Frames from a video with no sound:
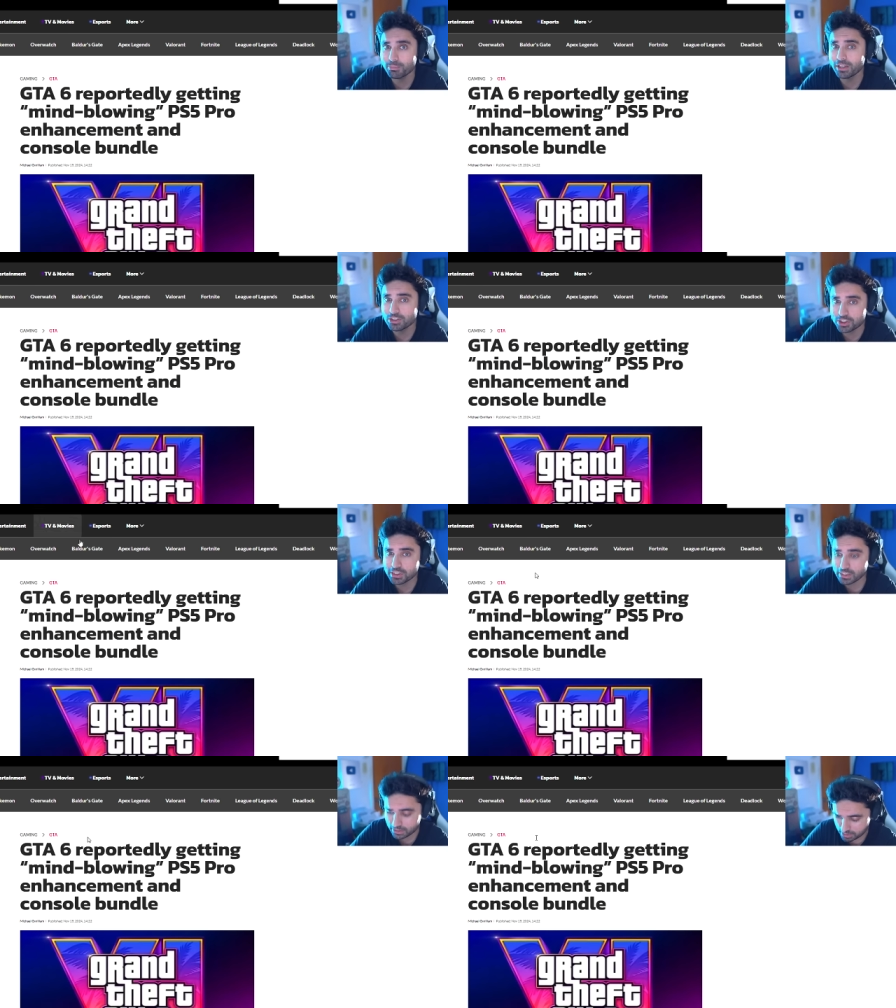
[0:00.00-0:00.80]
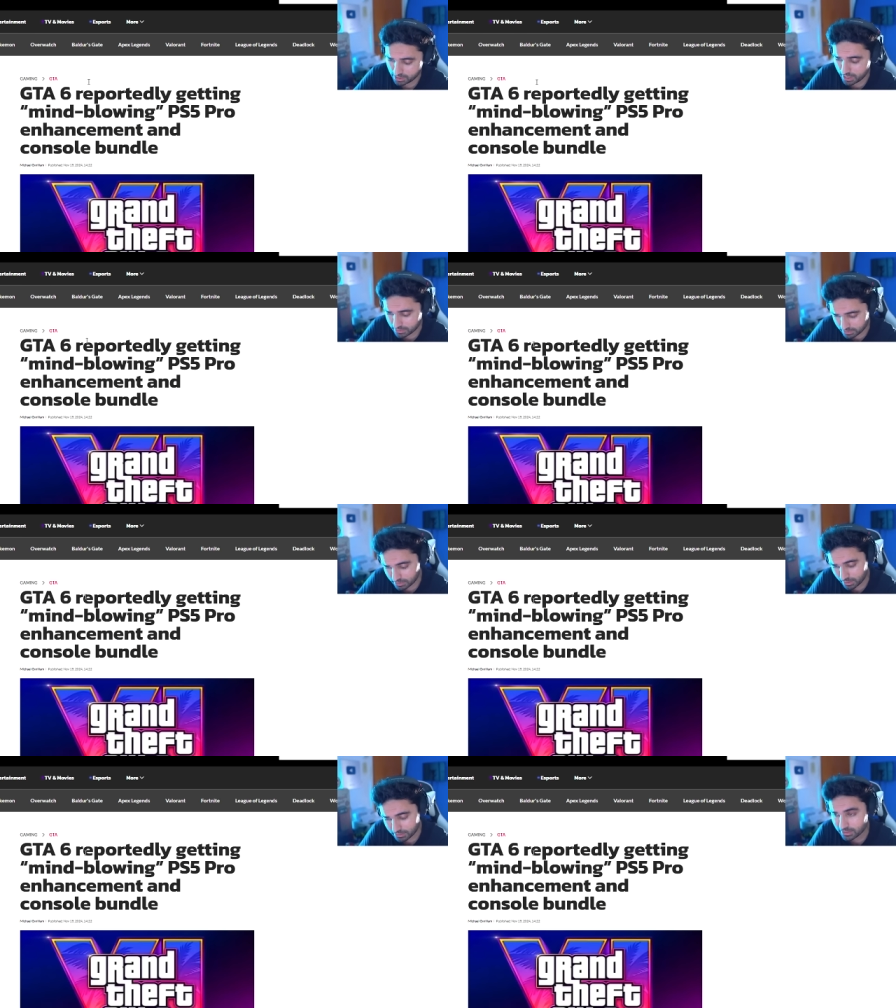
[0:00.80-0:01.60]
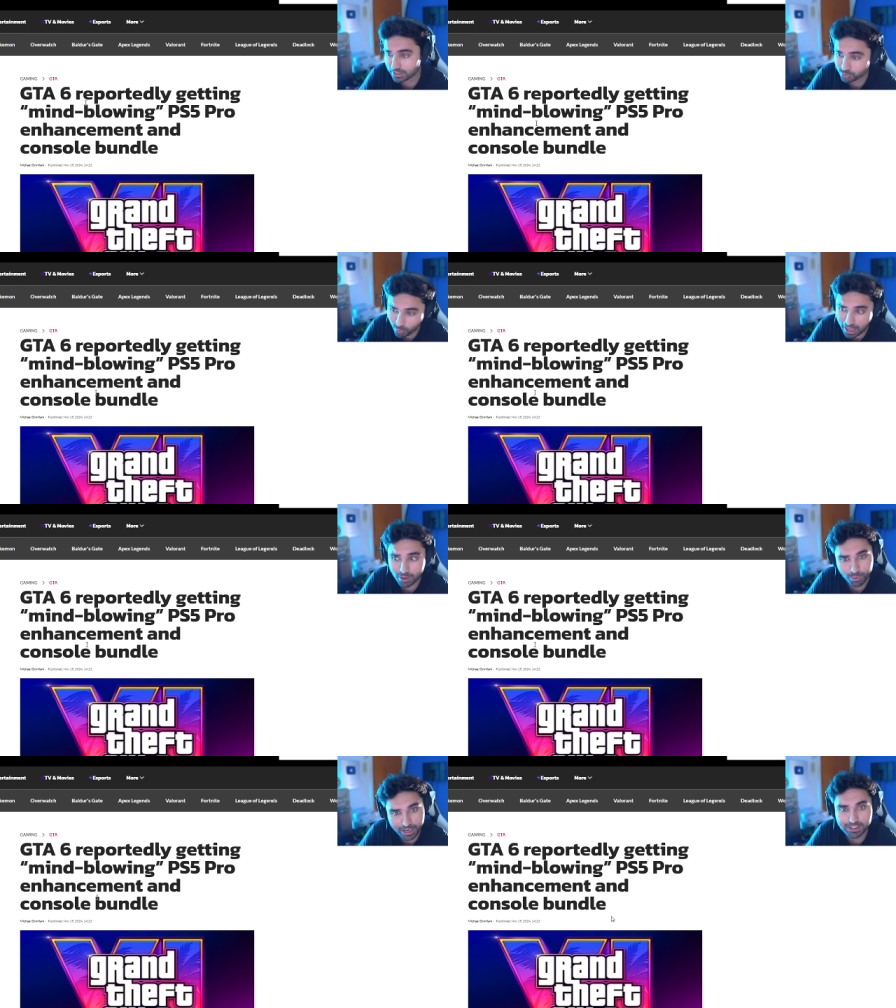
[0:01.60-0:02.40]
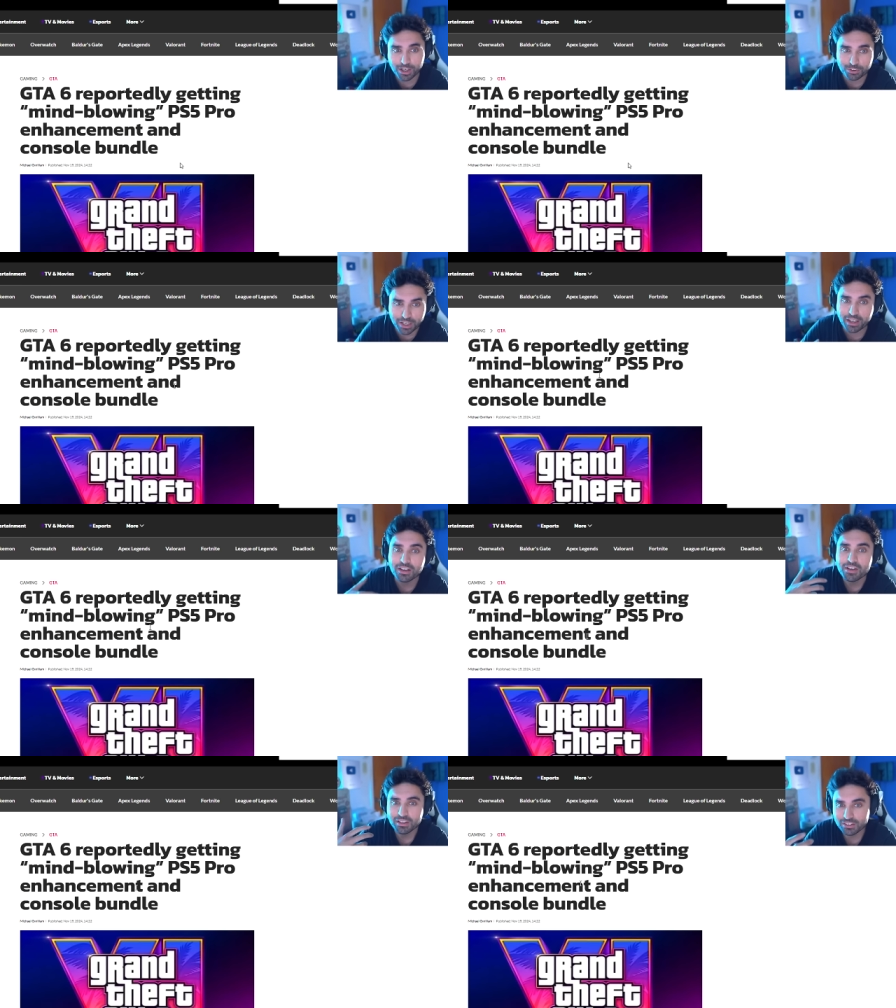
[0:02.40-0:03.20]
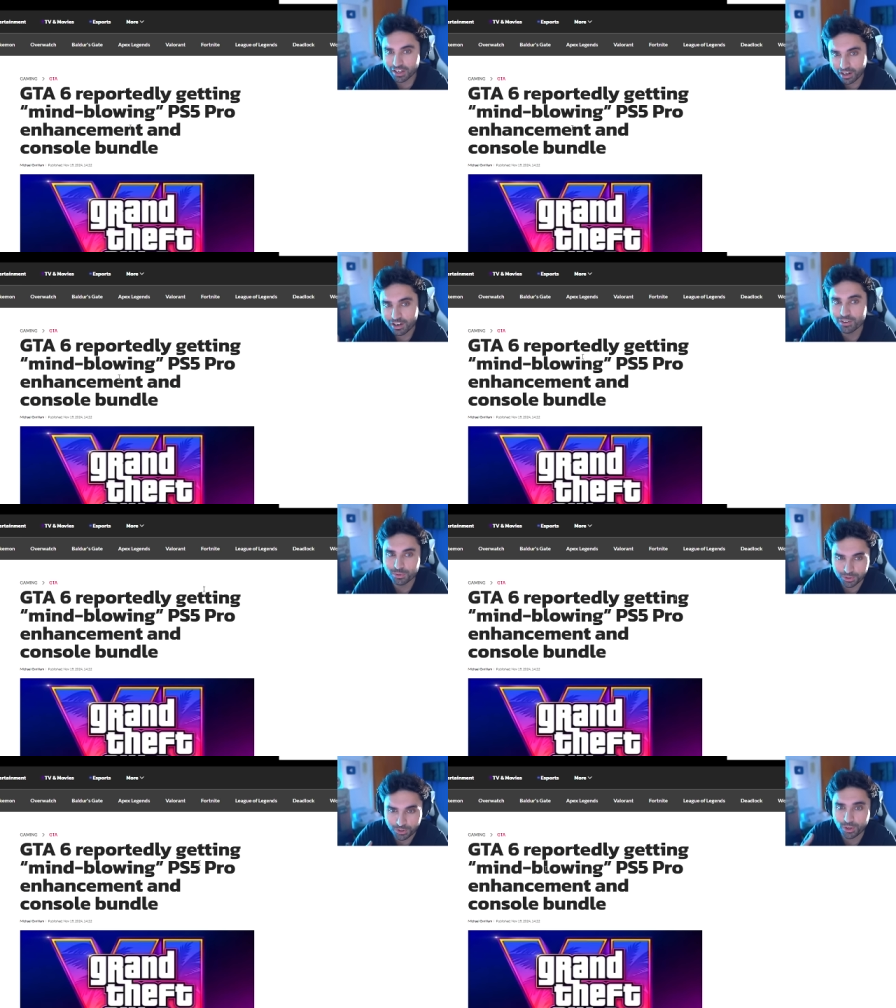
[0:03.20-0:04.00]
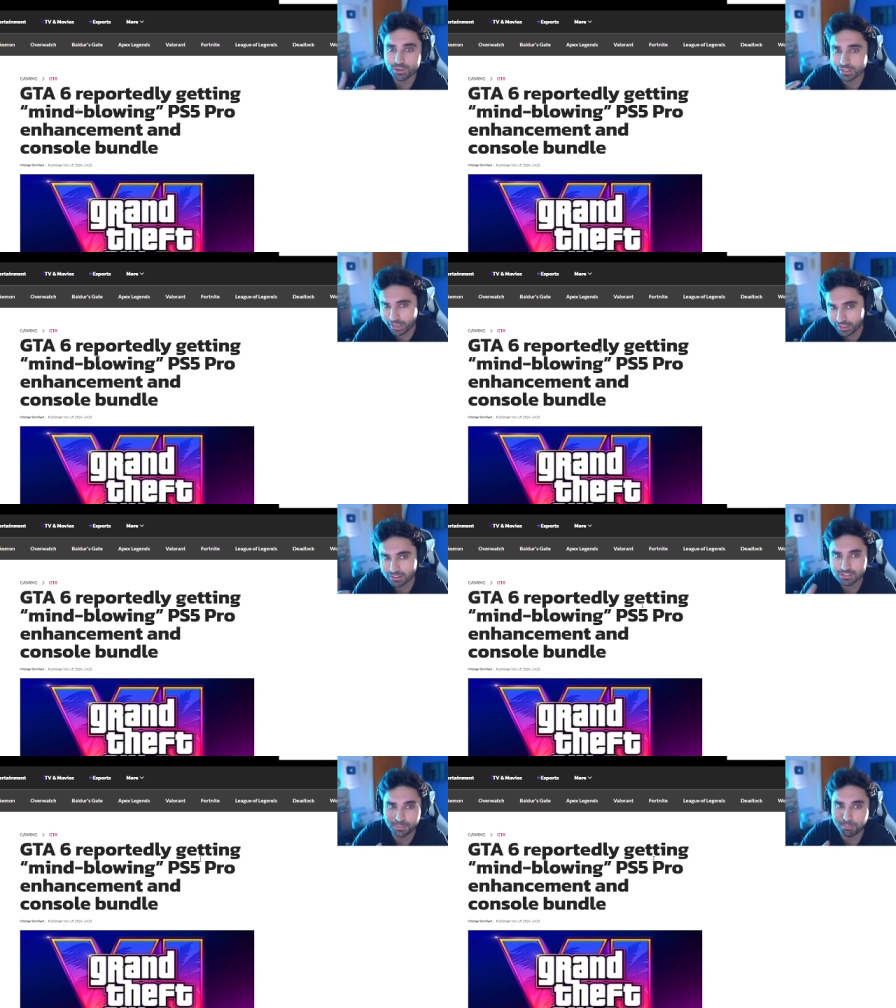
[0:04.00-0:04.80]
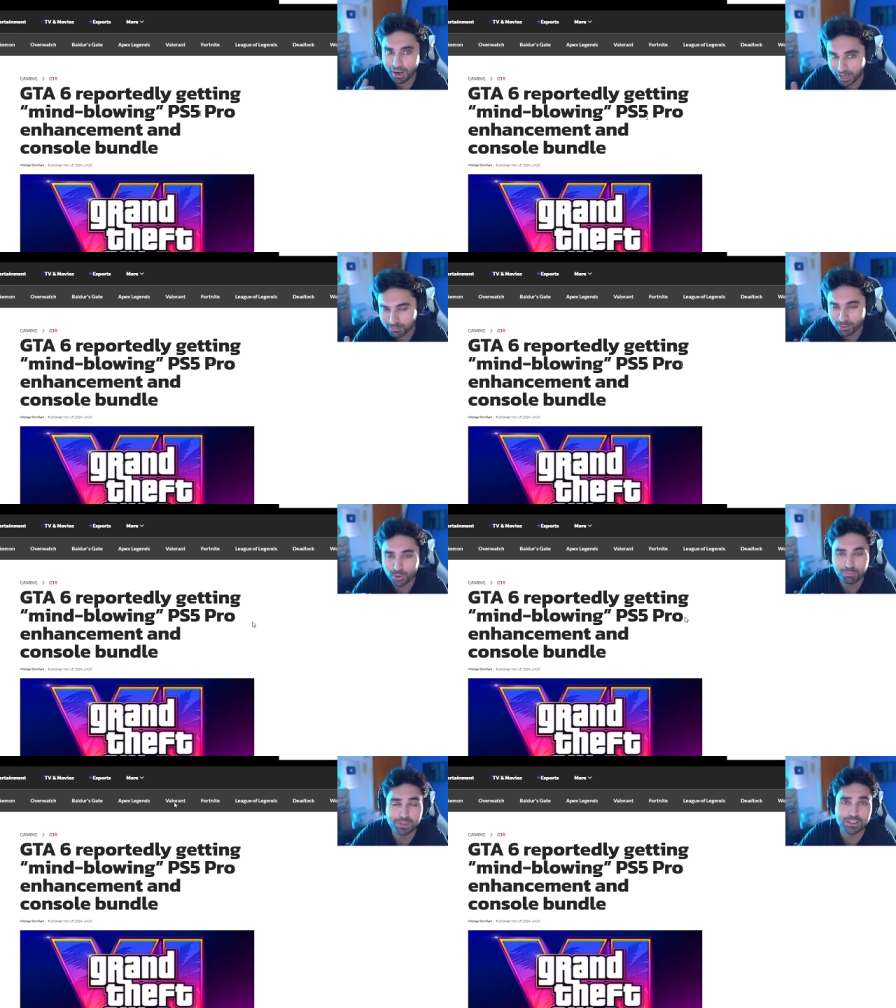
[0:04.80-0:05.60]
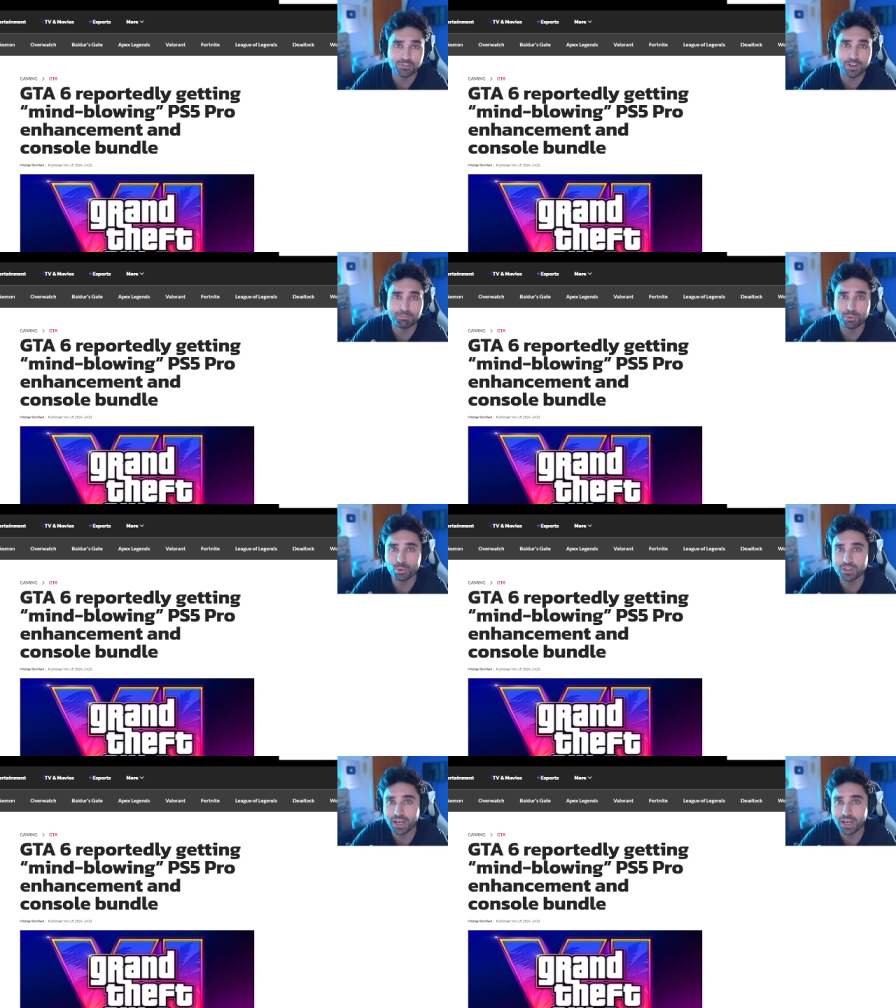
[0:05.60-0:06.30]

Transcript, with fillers: about G T A six as well right now, that they are, you know, getting some mind-blowing P S five Pro